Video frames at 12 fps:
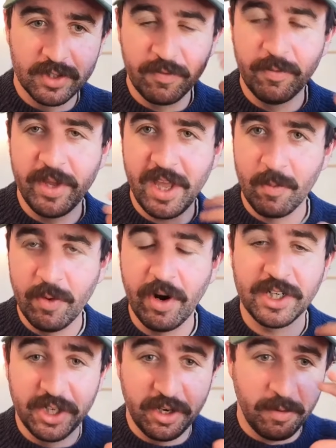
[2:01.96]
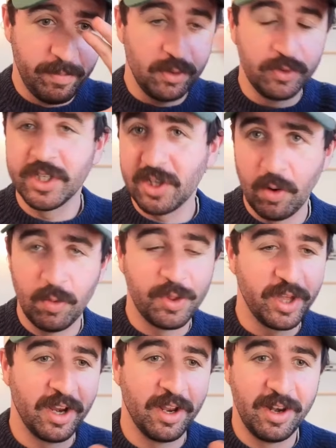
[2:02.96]
So for me, and we're actually going to build this whole
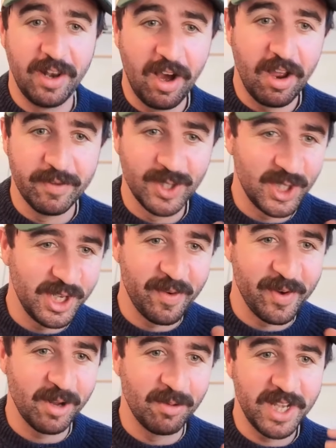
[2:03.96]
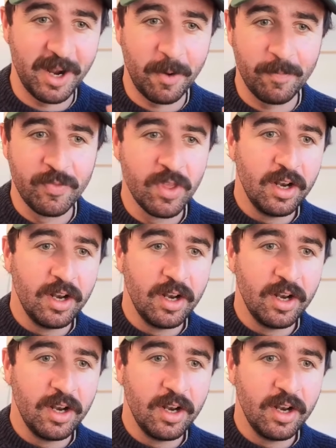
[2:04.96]
thing live and see how it comes out.